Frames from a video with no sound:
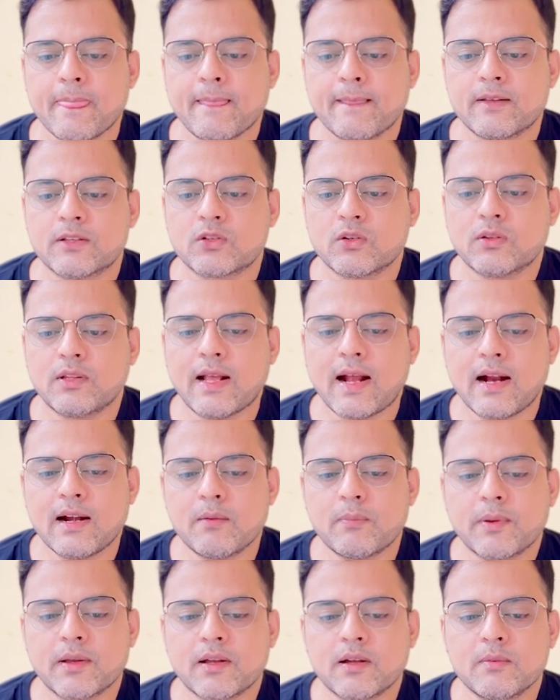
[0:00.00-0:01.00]
So that
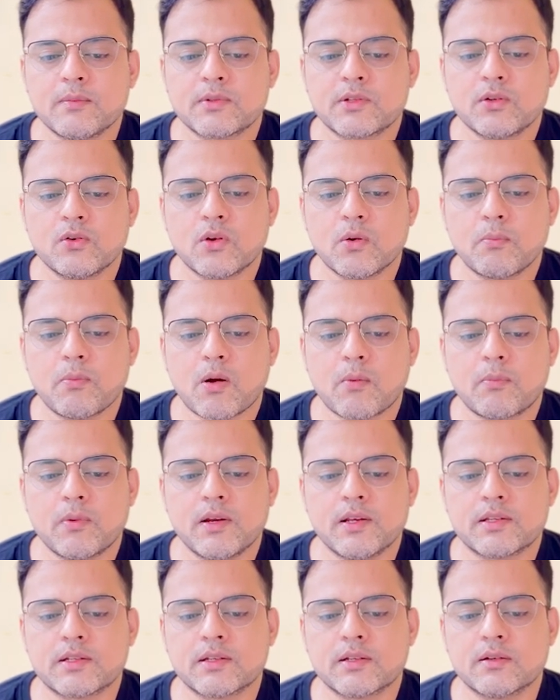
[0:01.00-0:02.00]
becomes your
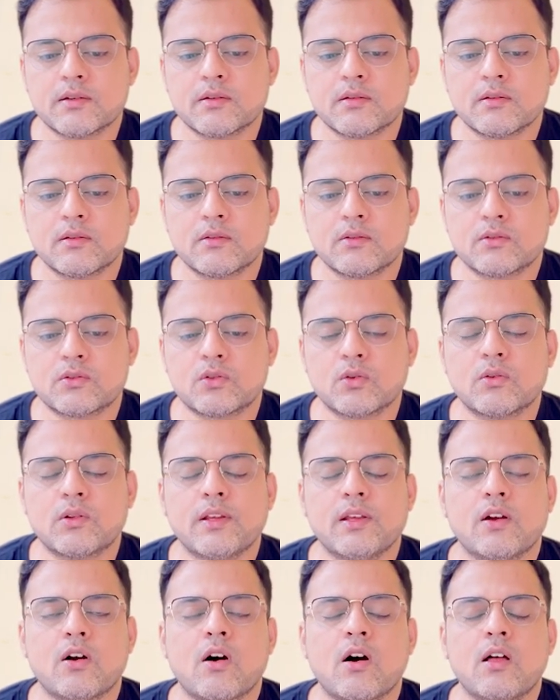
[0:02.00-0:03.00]
population. So
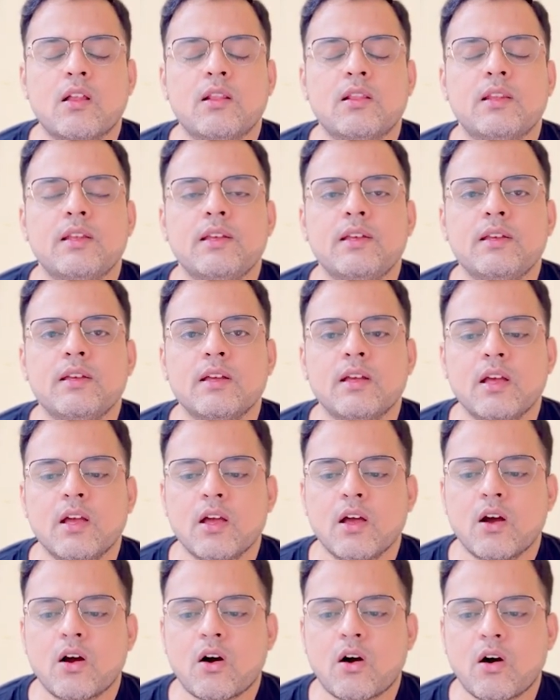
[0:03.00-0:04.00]
the all
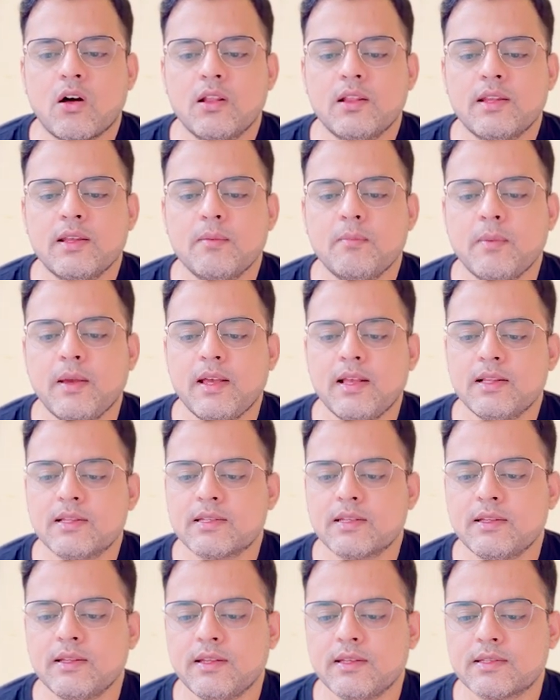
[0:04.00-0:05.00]
the males
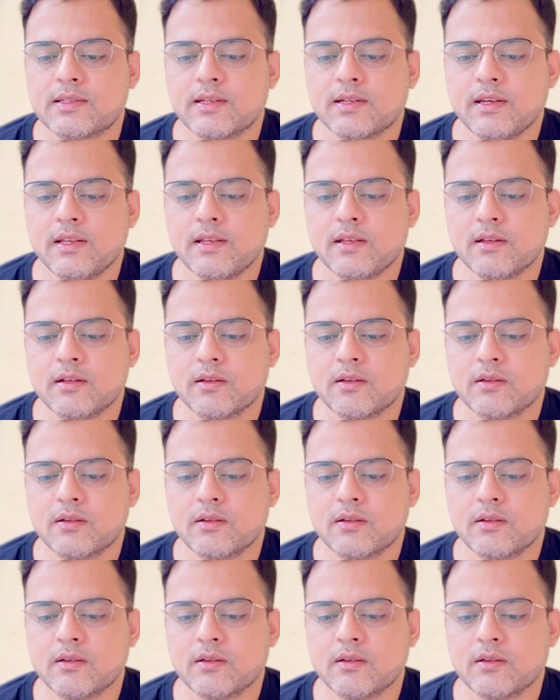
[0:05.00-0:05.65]
in the city,